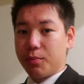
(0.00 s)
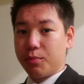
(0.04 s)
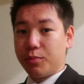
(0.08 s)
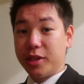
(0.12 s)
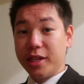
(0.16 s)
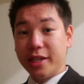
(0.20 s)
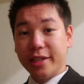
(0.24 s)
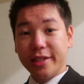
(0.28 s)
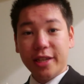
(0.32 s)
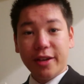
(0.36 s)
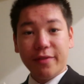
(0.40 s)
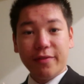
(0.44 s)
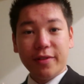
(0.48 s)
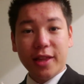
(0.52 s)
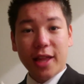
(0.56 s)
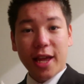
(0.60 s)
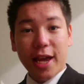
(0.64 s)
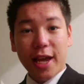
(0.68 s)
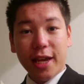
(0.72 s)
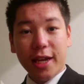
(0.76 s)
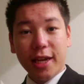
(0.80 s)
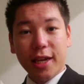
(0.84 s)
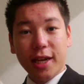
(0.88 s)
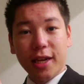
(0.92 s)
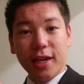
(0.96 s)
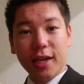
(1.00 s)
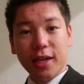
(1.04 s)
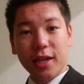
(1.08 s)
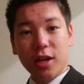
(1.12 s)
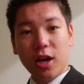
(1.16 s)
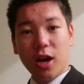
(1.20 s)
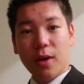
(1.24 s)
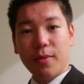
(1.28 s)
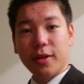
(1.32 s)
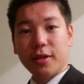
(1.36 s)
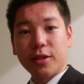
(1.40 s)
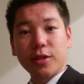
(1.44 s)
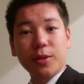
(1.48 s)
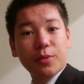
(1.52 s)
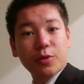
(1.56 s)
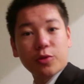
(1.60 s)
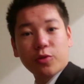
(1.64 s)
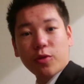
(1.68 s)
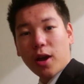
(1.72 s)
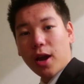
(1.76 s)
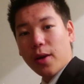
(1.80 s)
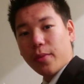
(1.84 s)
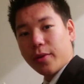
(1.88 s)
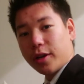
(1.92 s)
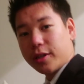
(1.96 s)
Please leave a like, comment,
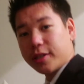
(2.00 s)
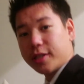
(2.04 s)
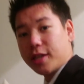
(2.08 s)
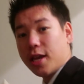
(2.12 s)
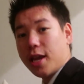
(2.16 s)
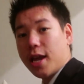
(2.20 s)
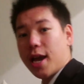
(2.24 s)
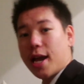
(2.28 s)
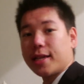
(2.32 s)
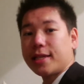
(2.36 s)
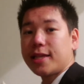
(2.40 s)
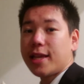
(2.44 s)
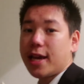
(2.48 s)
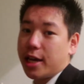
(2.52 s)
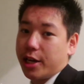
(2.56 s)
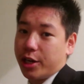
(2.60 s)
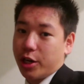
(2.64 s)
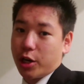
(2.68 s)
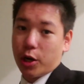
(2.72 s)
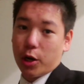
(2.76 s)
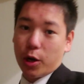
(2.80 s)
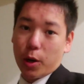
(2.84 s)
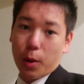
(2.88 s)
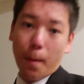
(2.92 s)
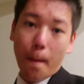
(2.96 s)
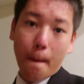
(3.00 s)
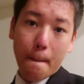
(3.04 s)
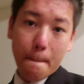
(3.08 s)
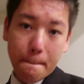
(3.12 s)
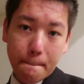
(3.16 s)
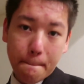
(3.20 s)
subscribe, and I'll see you guys later.